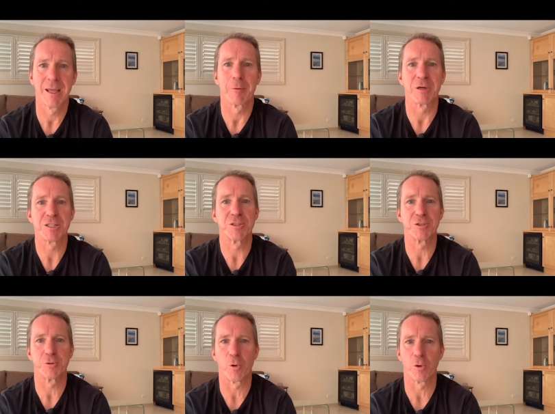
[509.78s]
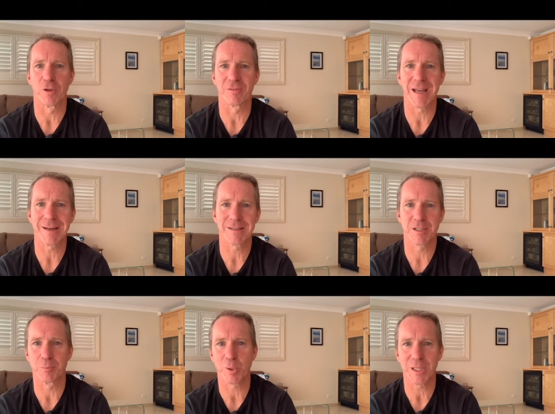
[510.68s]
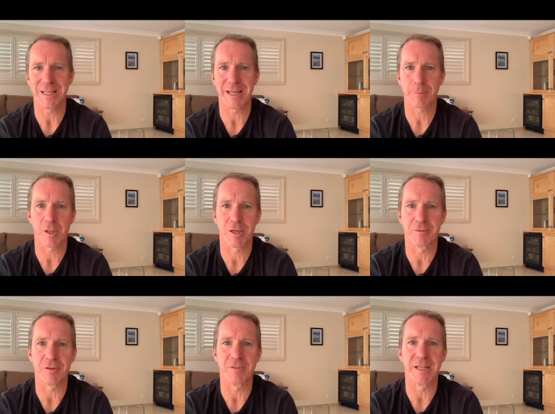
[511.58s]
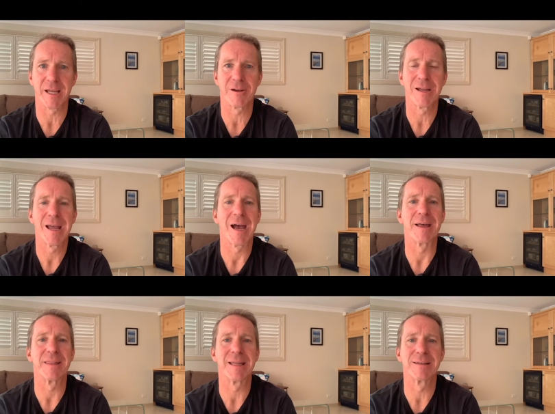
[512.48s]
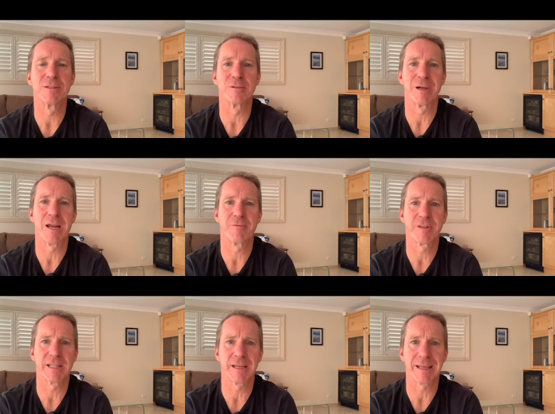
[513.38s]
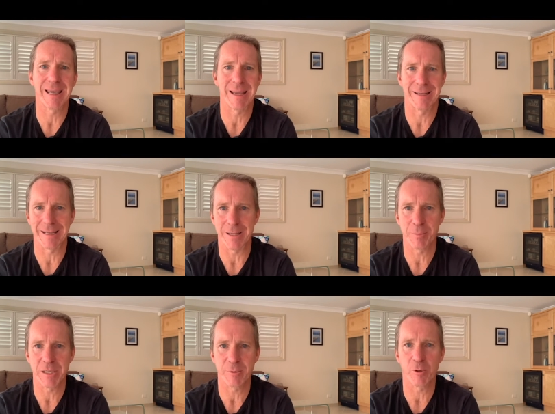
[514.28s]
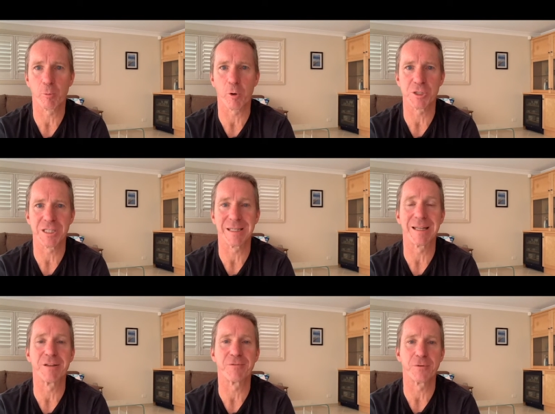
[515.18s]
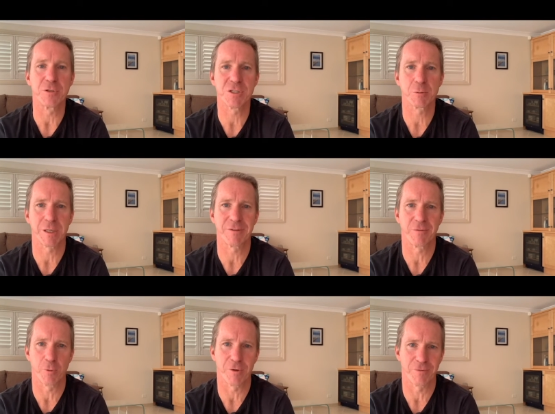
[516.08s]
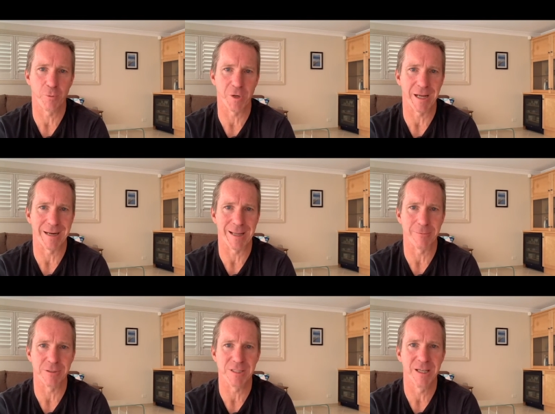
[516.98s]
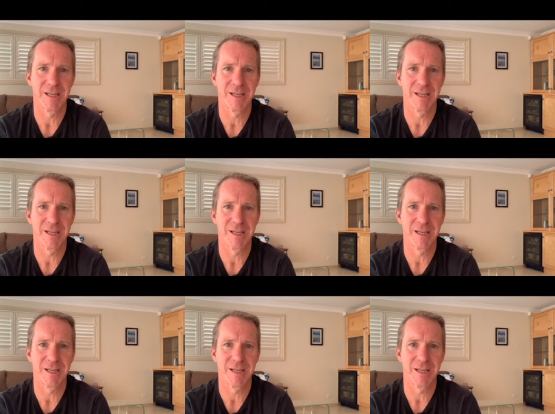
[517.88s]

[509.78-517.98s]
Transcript: Once you do all of that, complete the upload of your video and then do everything you can to get people to watch it in the first twenty-four to forty-eight hours.